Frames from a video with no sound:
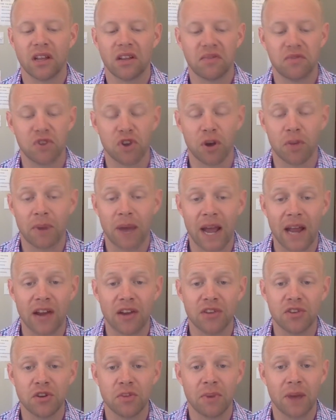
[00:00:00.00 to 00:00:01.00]
if you're a buyer
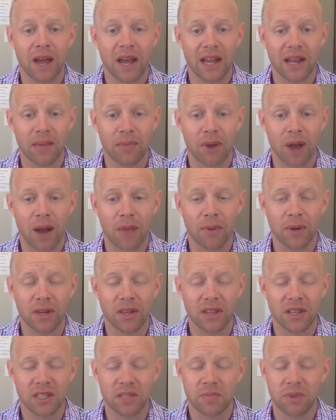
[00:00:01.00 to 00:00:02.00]
and you're buying a property
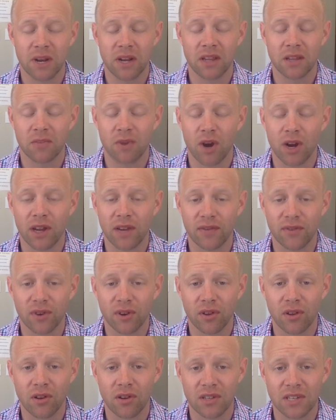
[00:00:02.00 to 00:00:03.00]
that's been on the market for
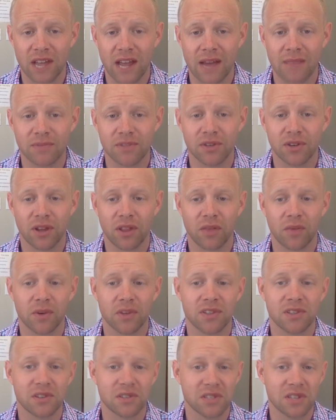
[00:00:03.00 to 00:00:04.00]
a long time, so in other
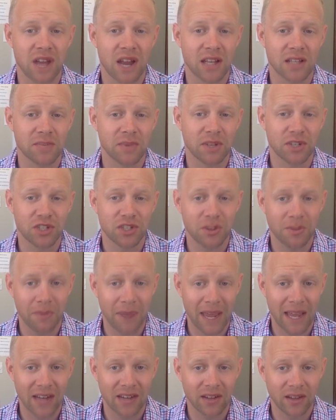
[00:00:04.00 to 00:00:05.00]
words, there's not as much
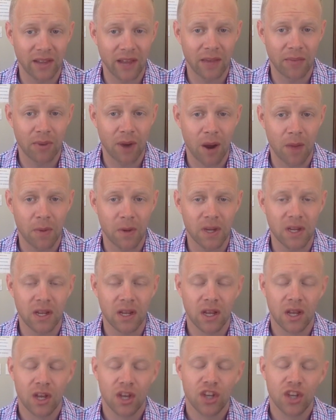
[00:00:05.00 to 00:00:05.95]
demand on that property,